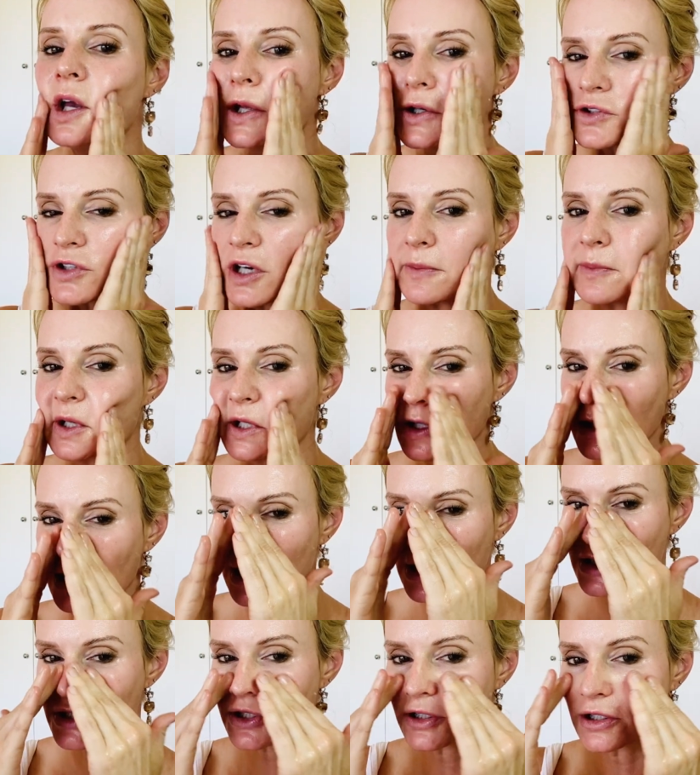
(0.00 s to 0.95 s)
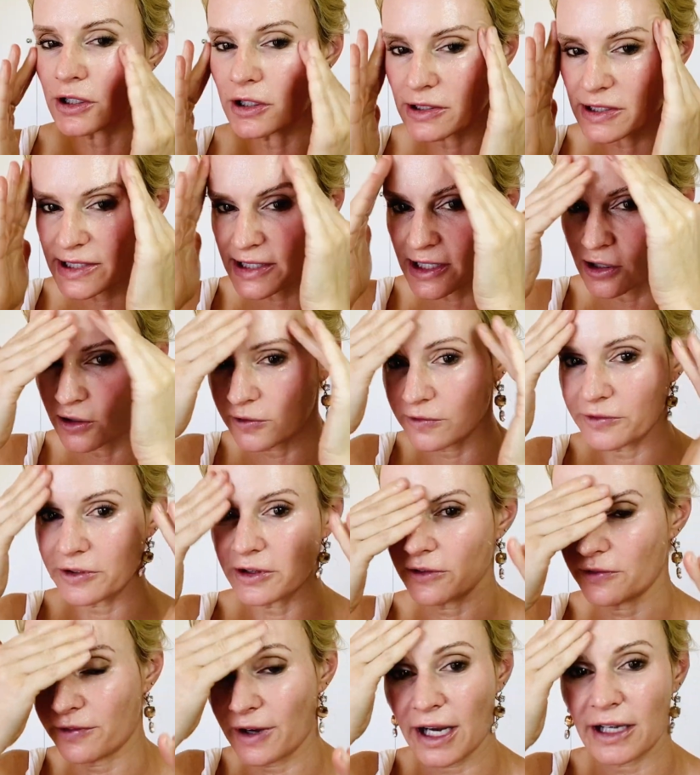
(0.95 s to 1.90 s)
treatment you can do yourself for
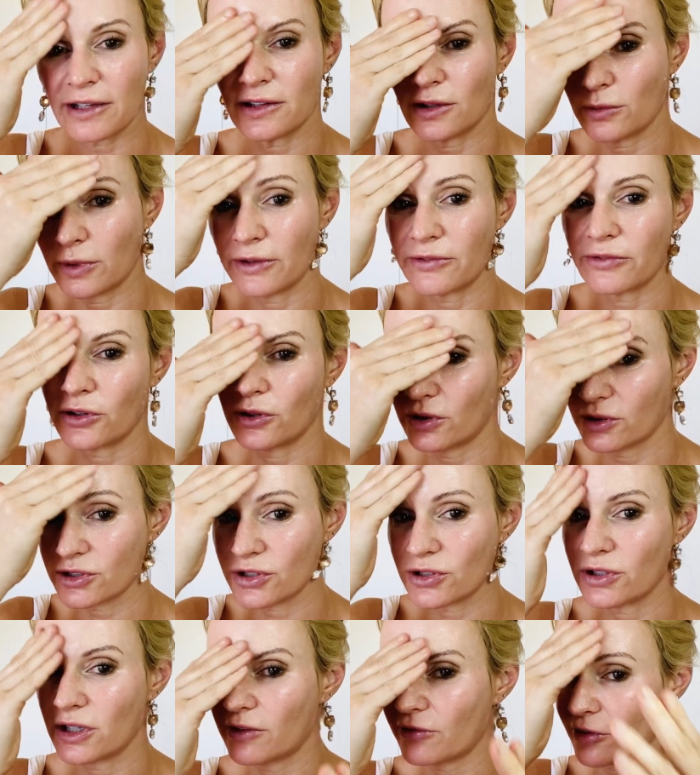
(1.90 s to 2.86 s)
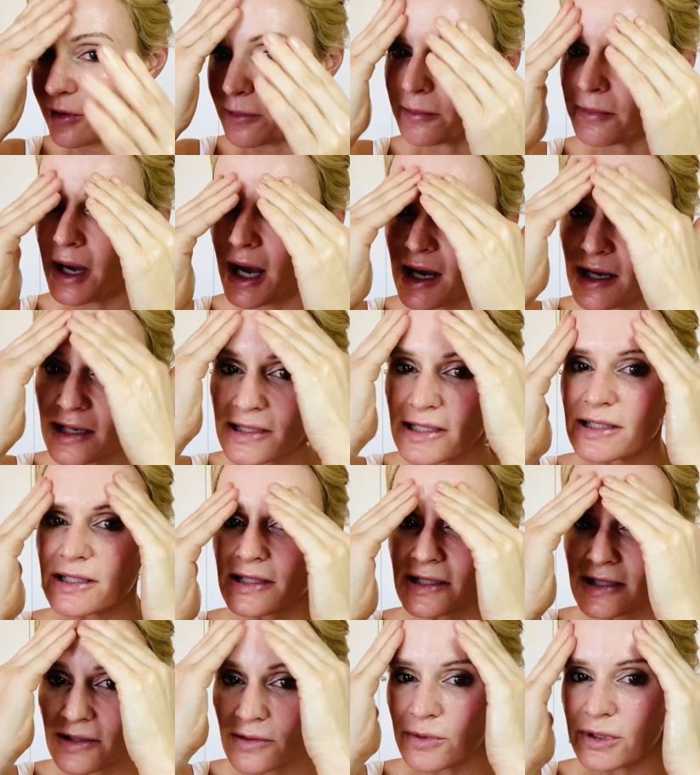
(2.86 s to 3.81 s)
the fact that we've got 2 different
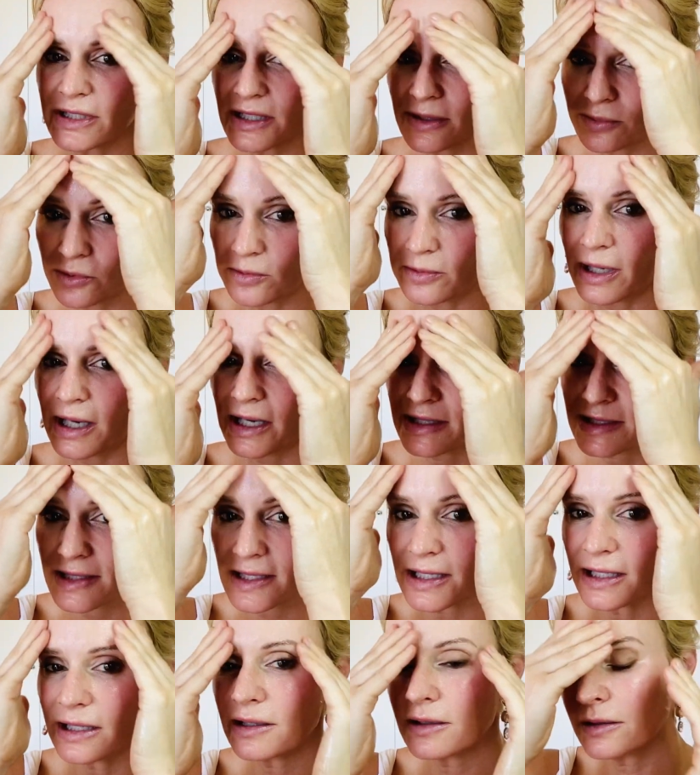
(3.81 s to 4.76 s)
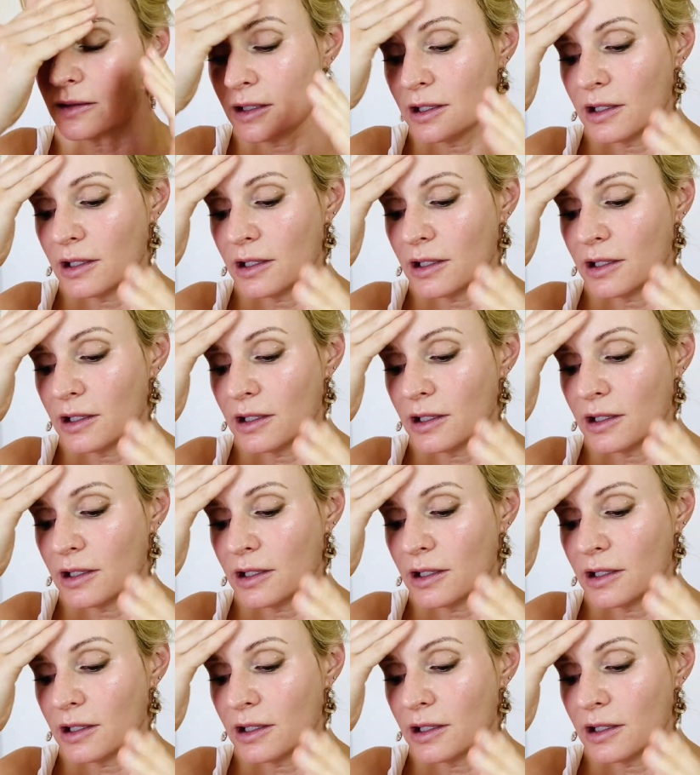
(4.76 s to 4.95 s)
masks. So we're double masking,